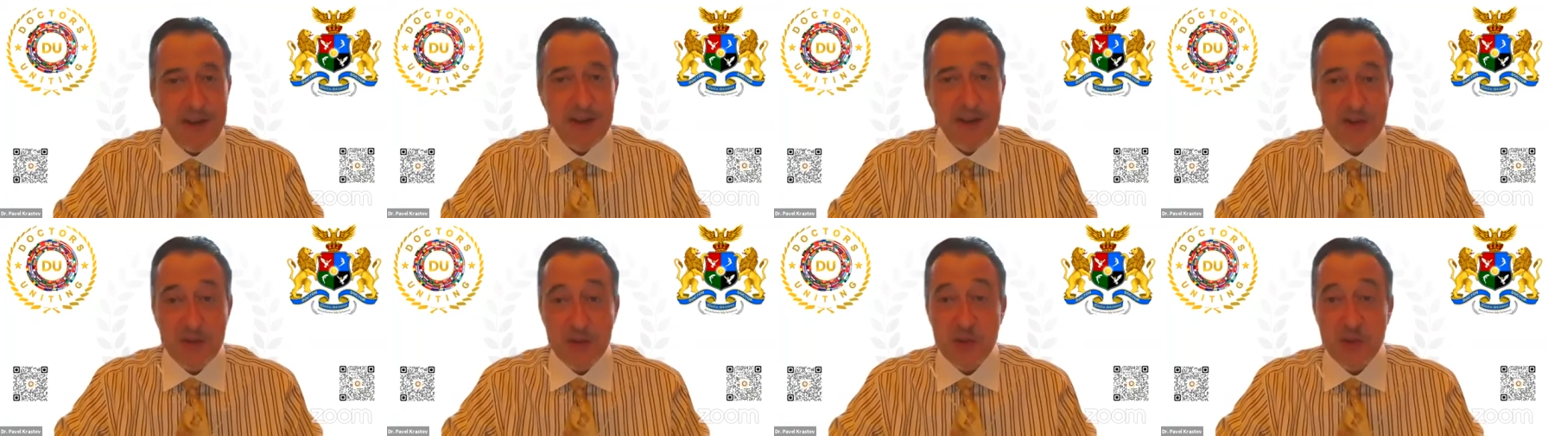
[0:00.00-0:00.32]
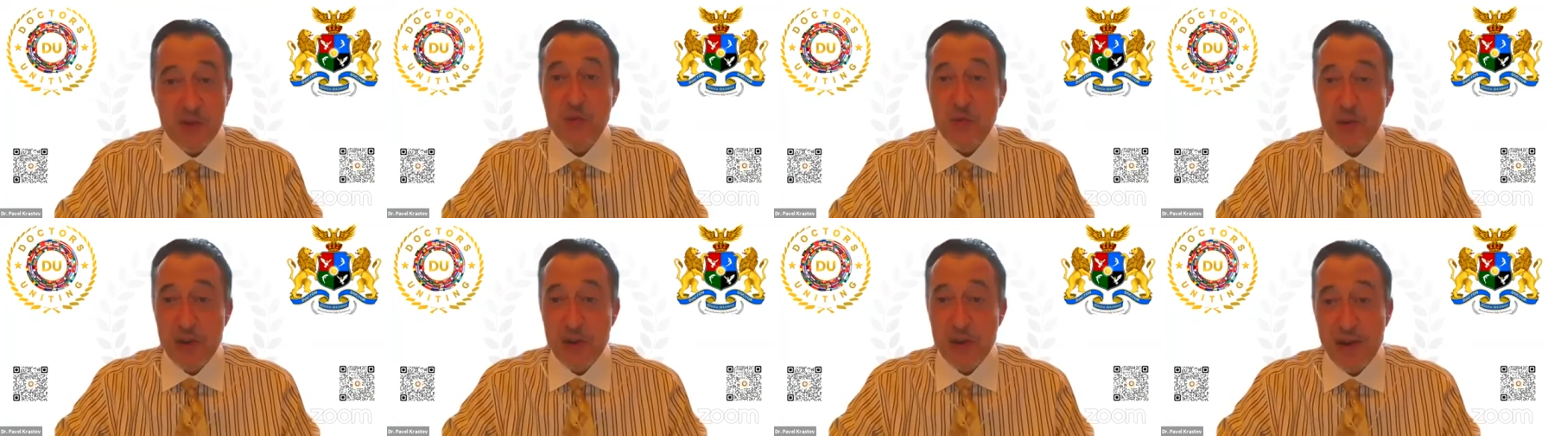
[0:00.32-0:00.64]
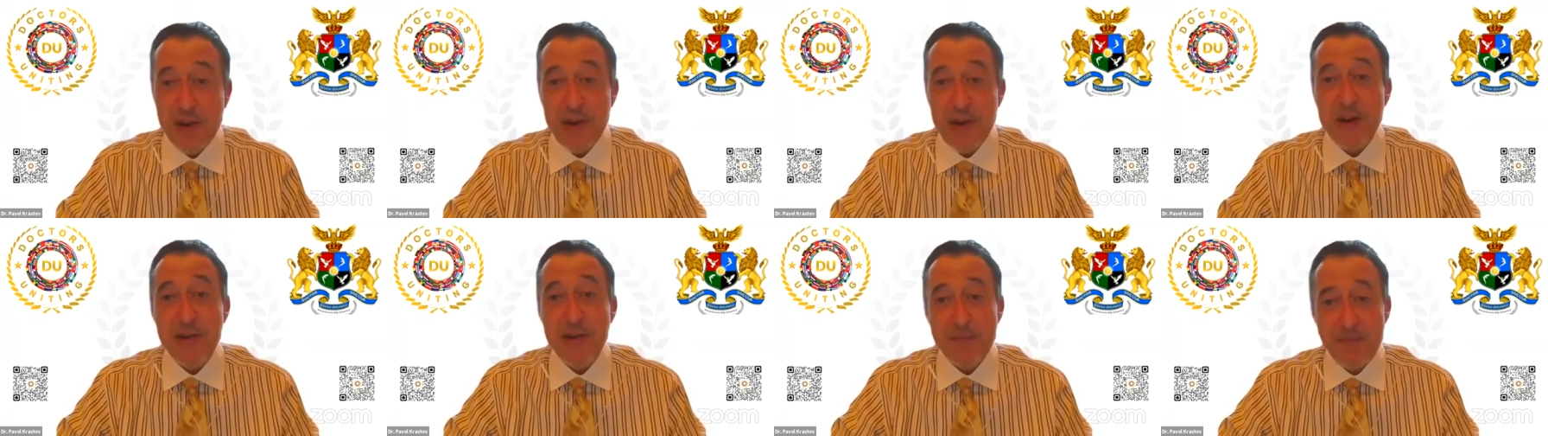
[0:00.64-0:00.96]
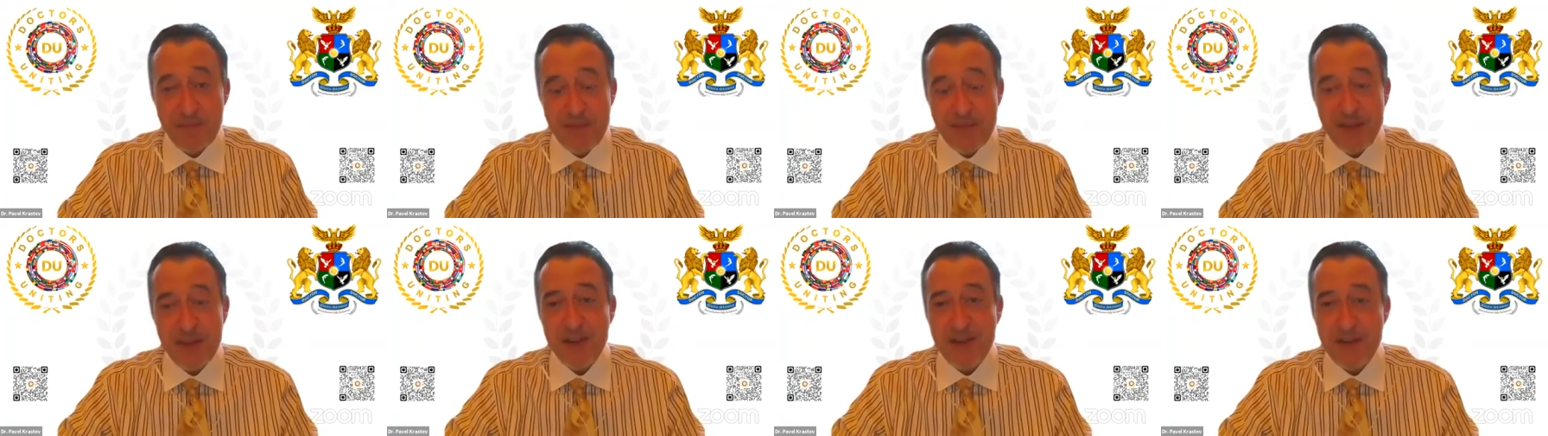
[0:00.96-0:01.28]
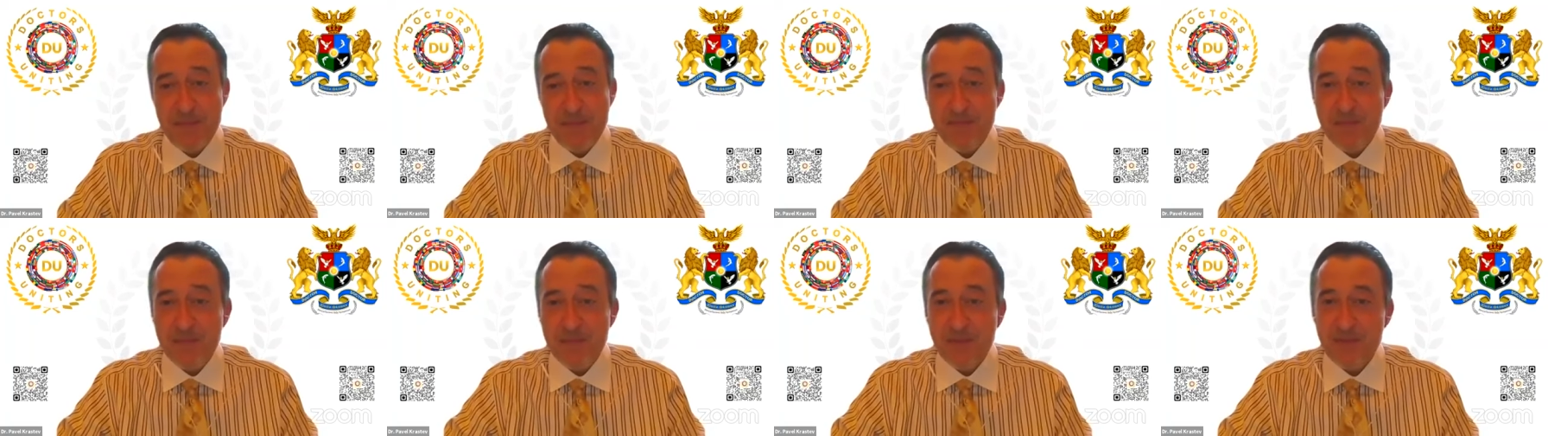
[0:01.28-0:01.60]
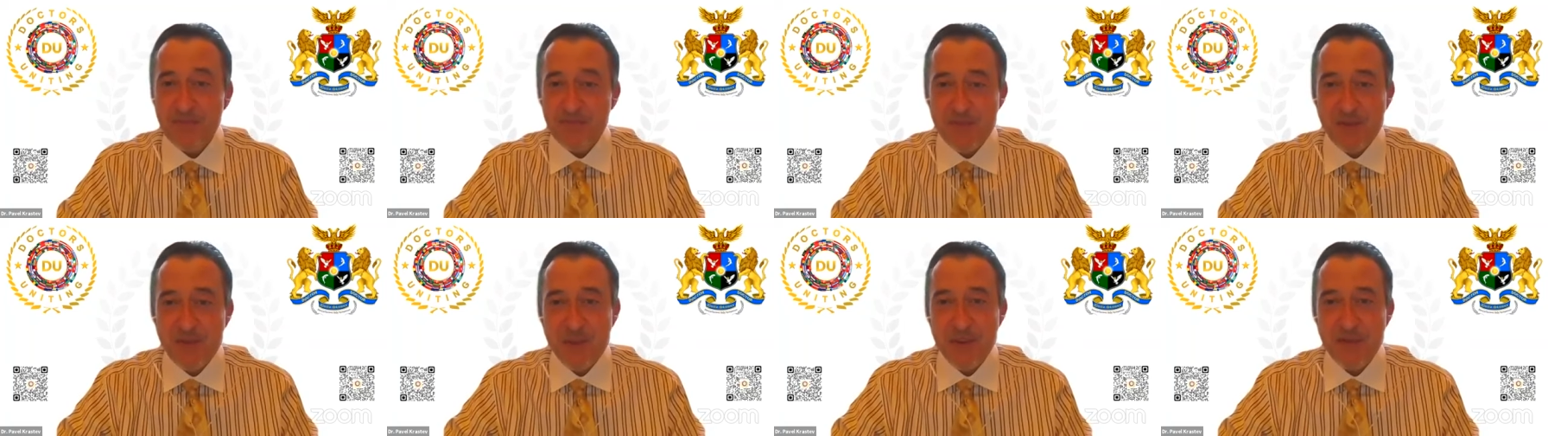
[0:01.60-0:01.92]
So we are
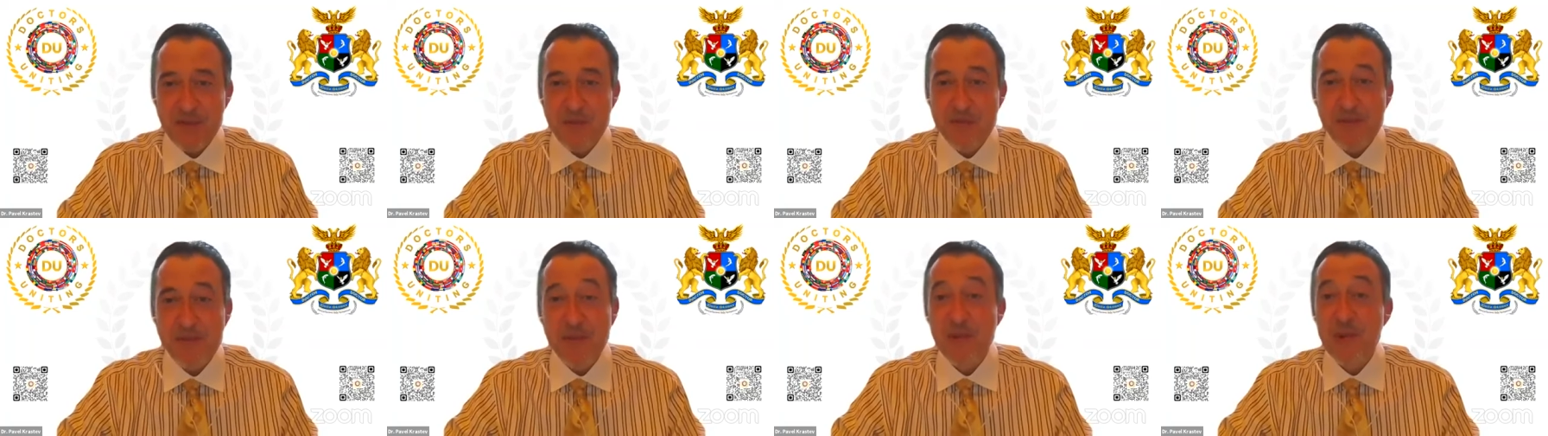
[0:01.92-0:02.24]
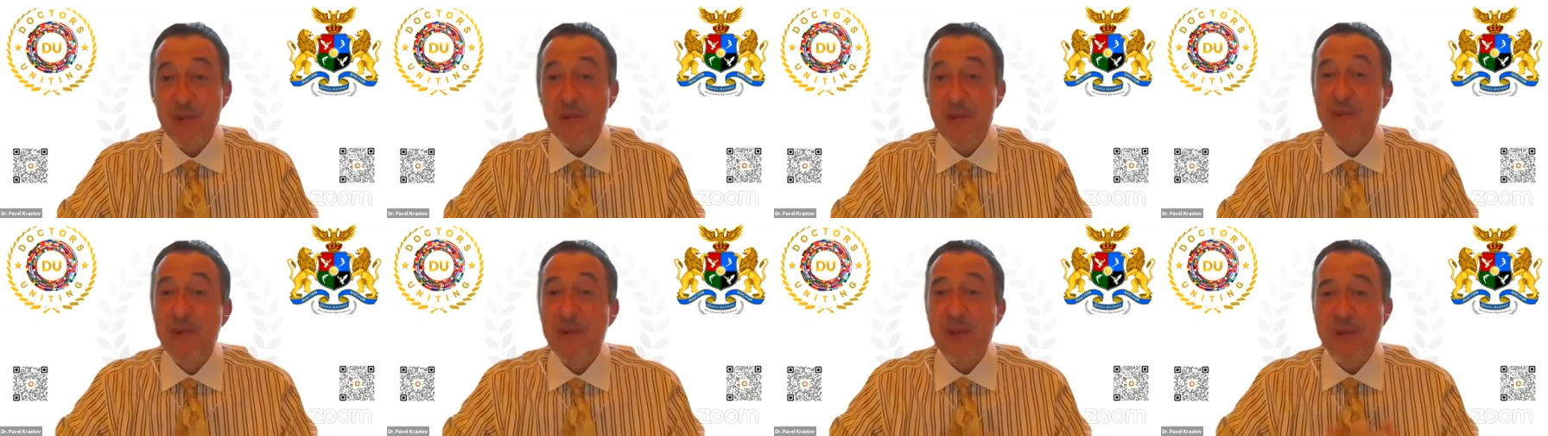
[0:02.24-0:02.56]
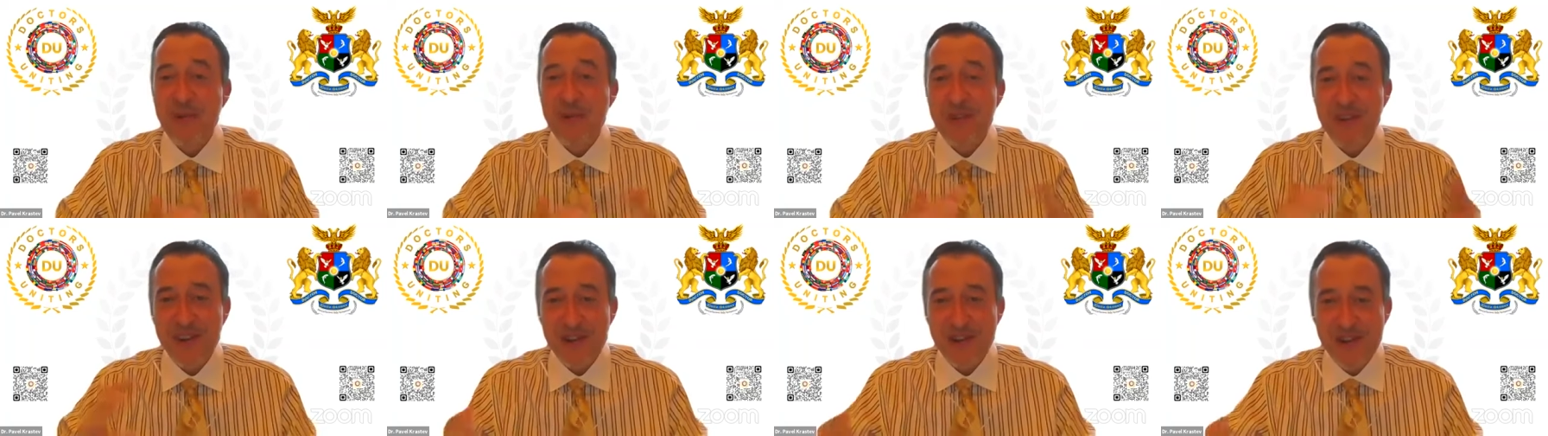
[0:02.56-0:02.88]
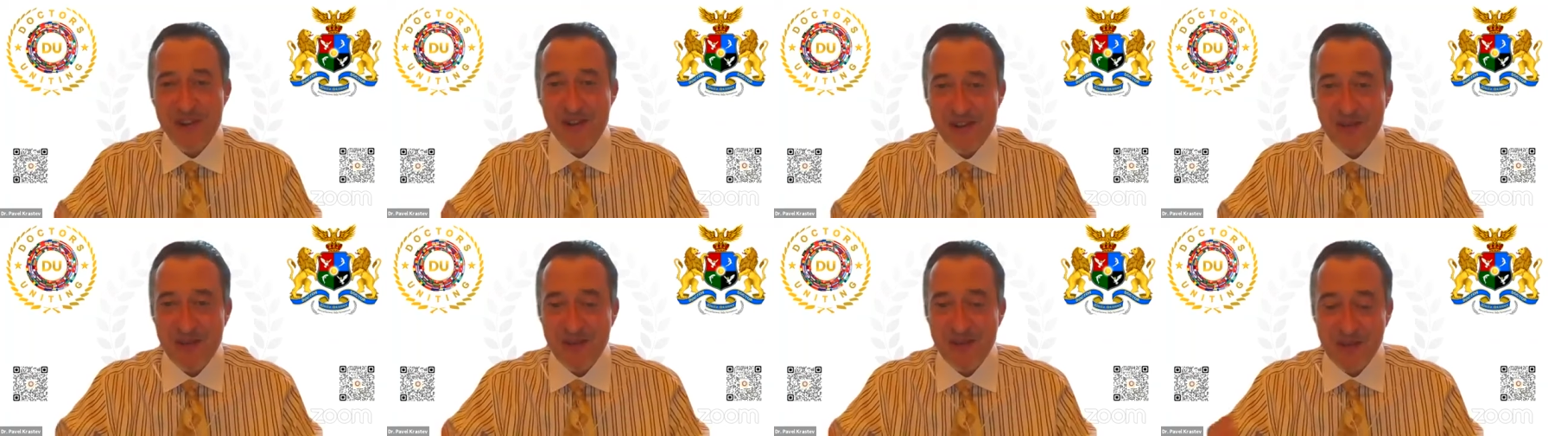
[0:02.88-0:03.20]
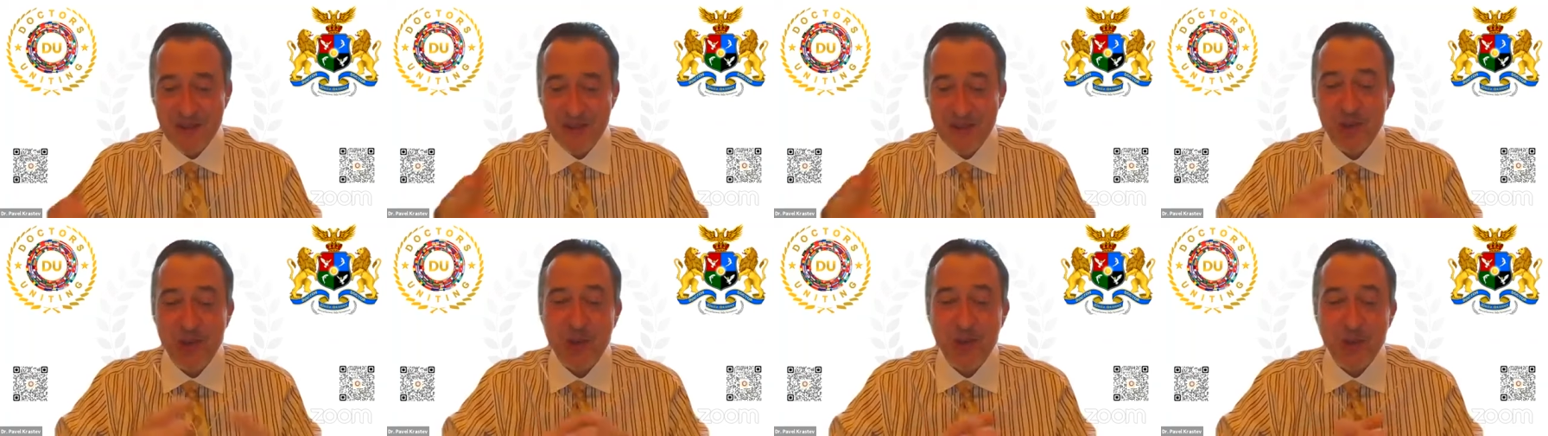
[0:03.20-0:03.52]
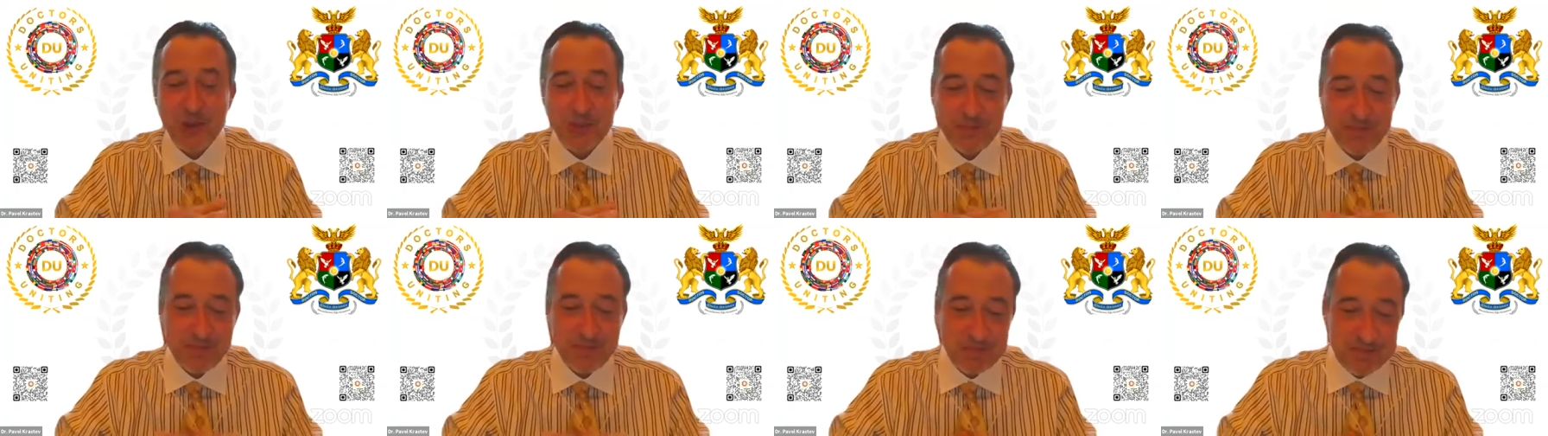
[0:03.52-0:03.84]
referring to healthcare here as a
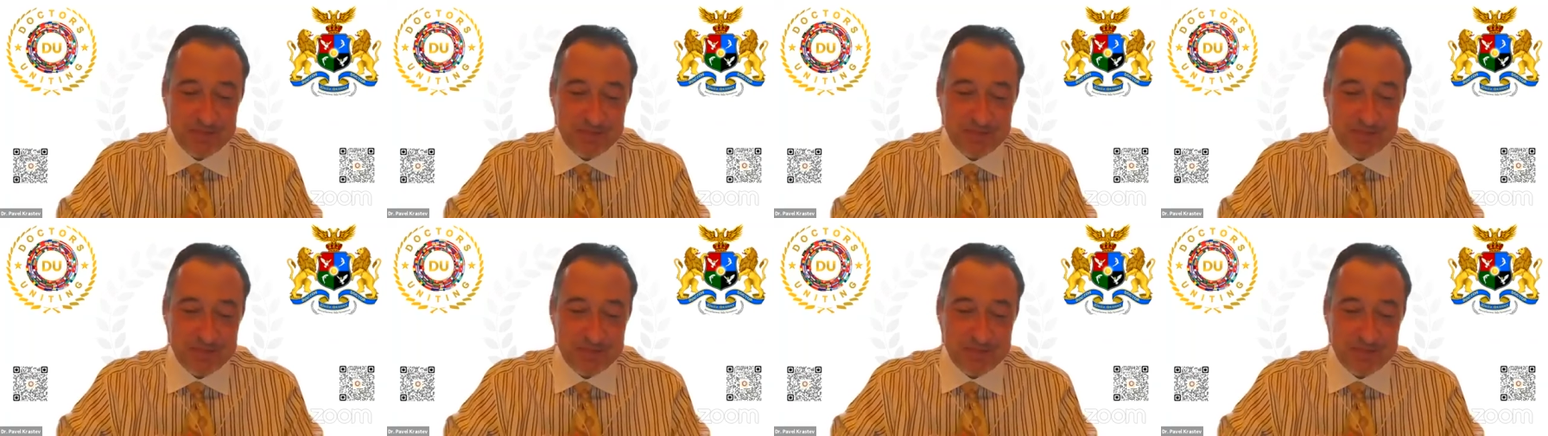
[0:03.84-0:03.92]
whole.